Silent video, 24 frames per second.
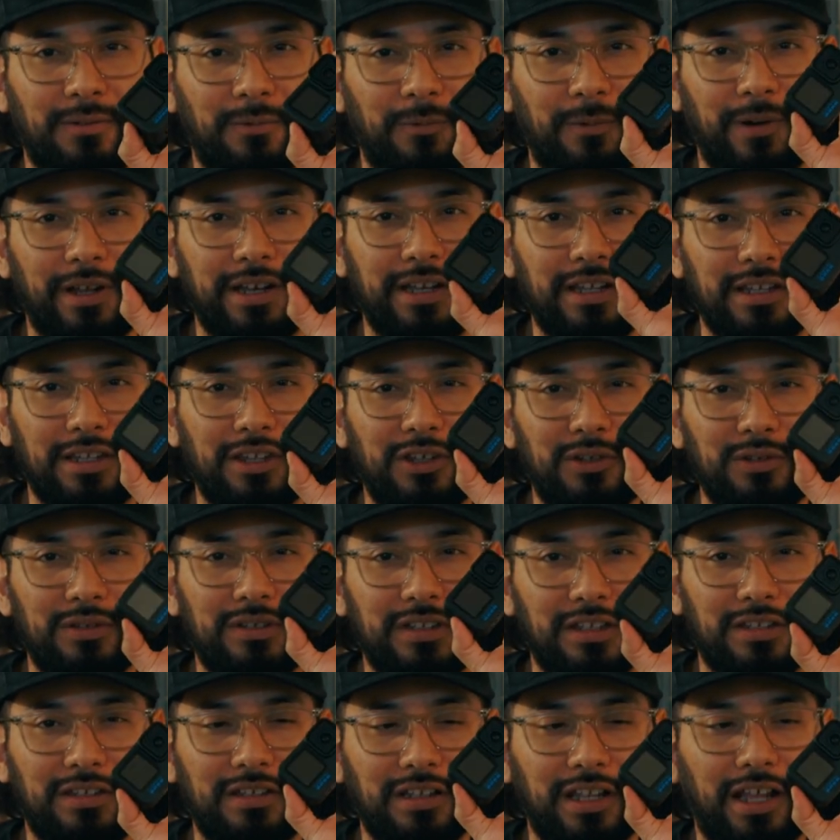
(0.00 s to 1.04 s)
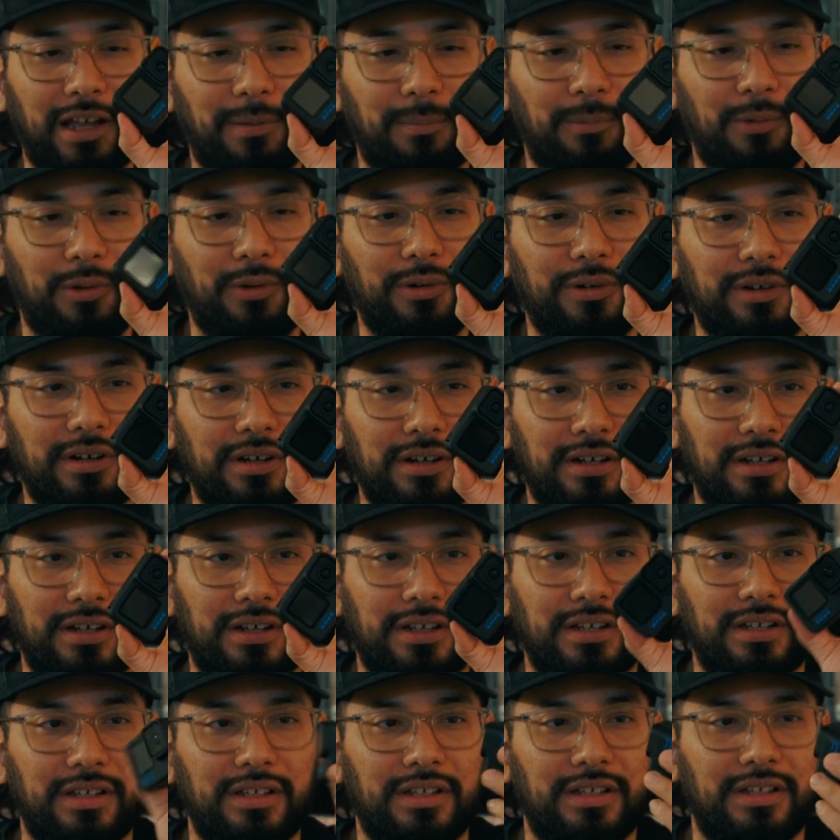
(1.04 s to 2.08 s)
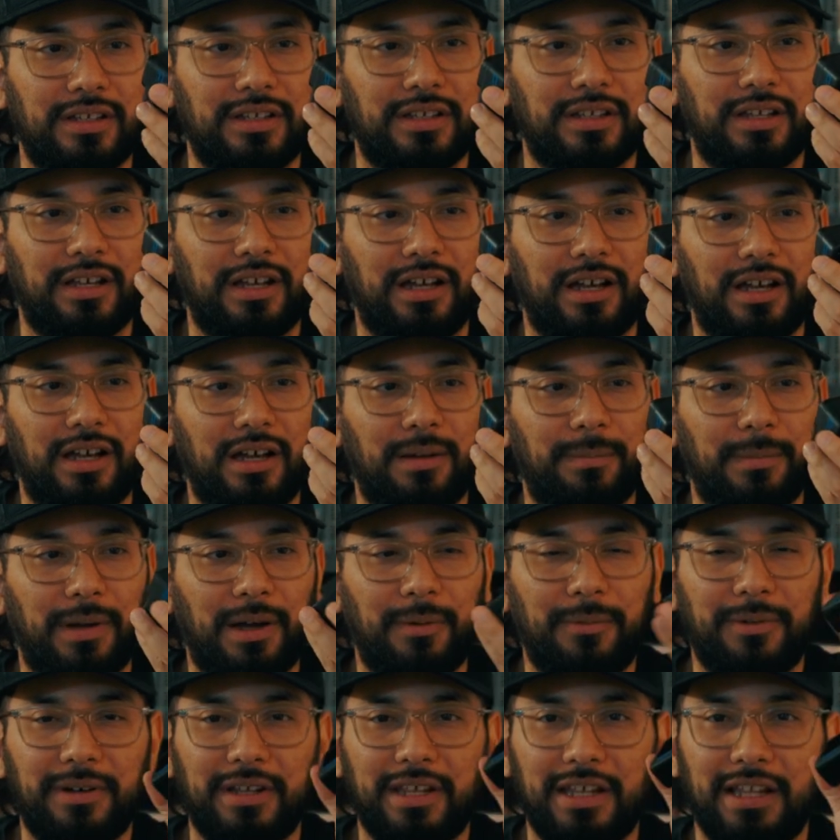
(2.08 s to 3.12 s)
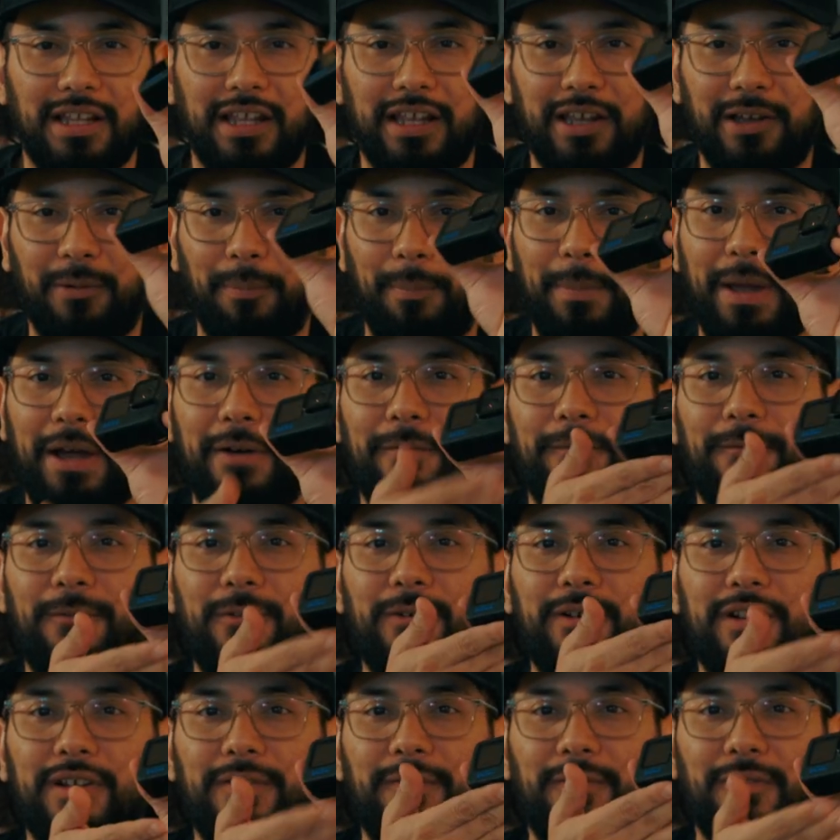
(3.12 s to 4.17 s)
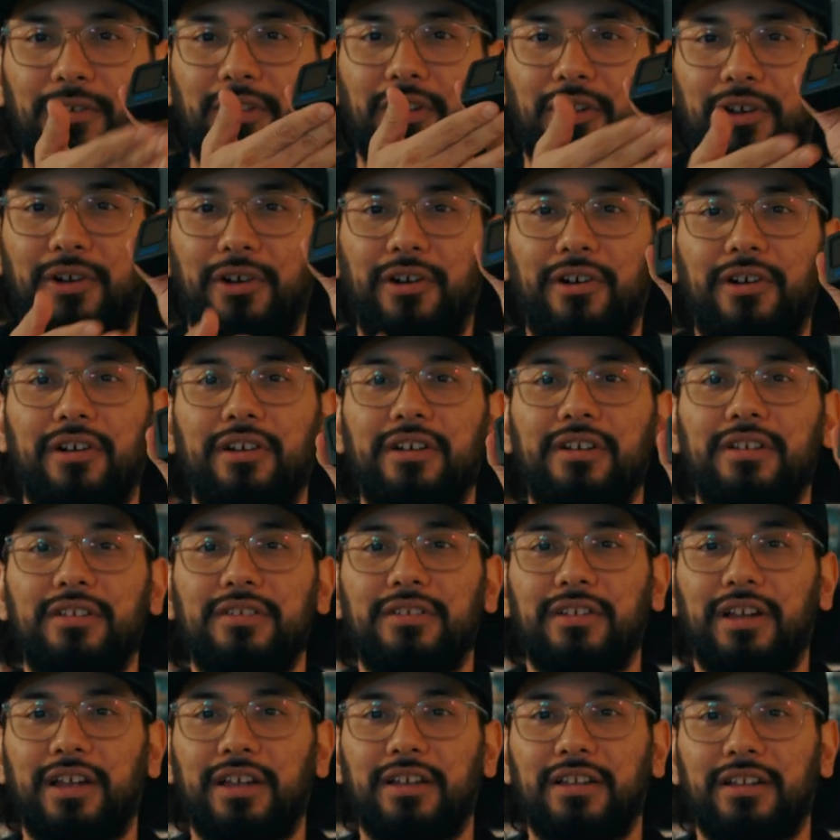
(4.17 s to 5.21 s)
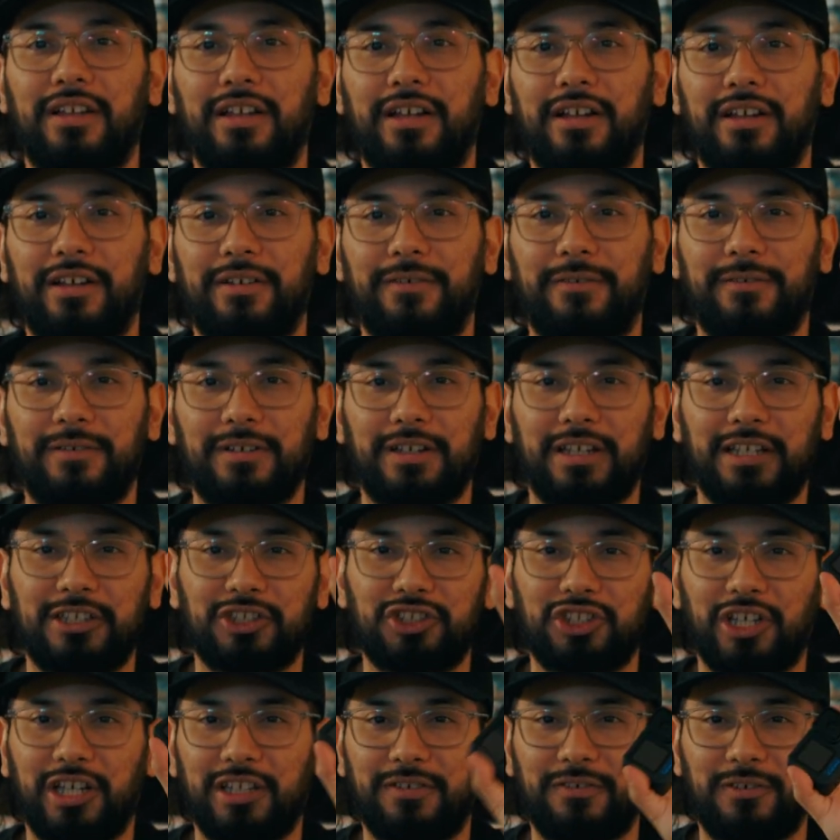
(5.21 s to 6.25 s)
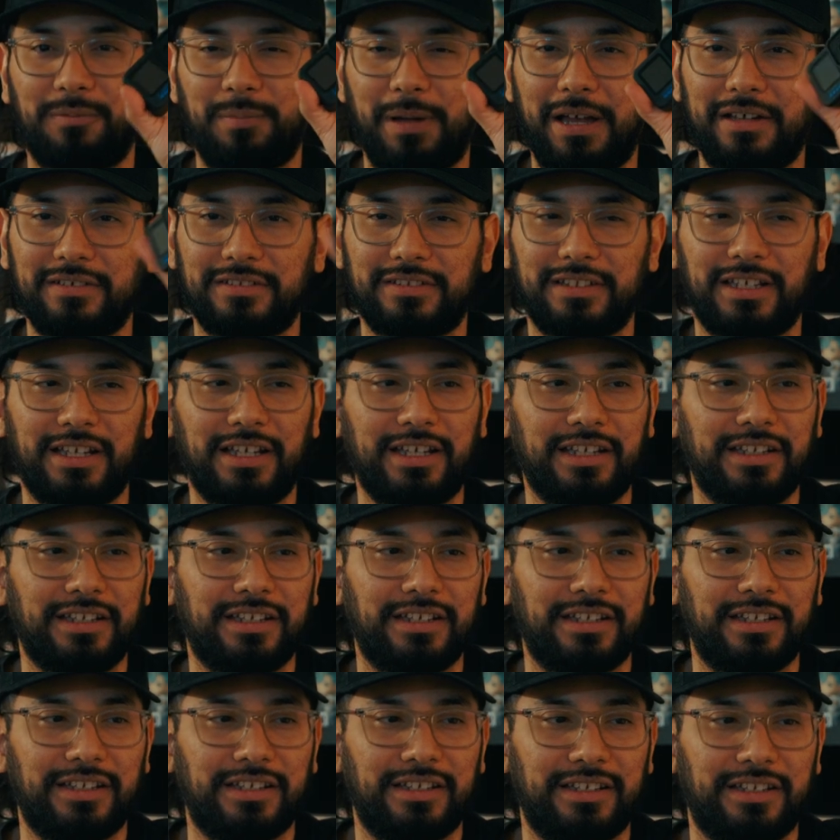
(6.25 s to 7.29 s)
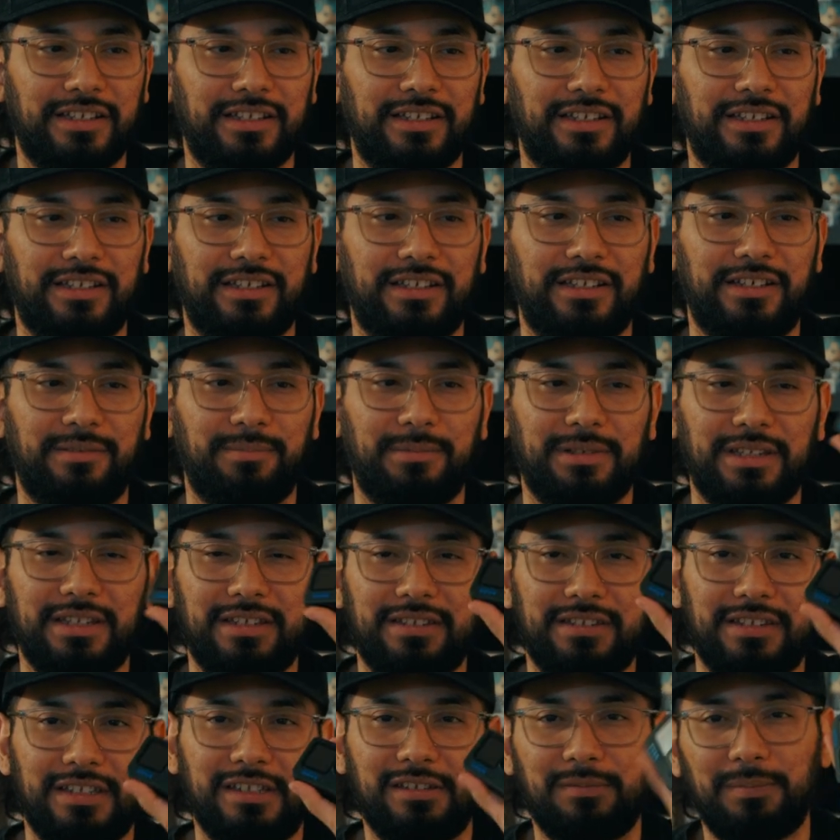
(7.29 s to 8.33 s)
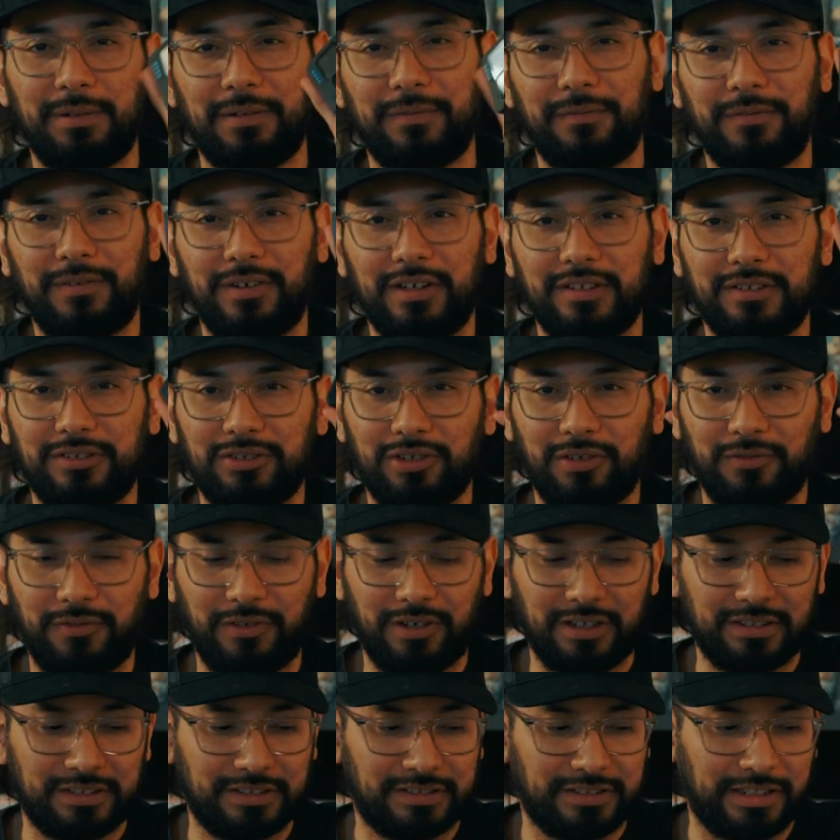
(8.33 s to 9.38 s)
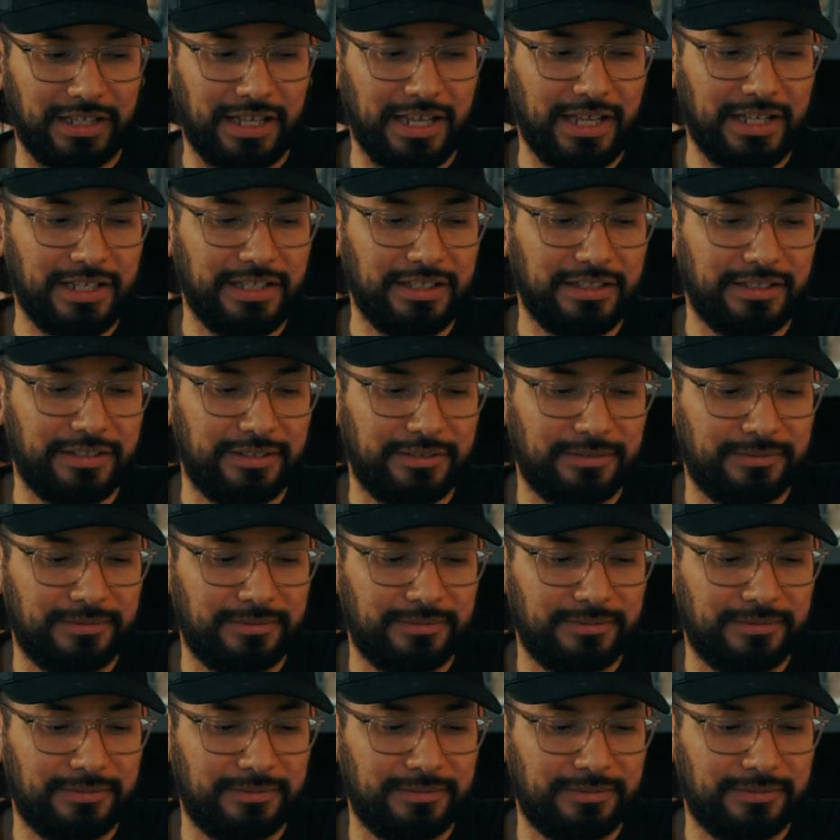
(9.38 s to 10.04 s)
Want to use this a lot more. I want to get like a mount for it for the car, so I could get shots from outside. But this thing's been fun so far since I had it.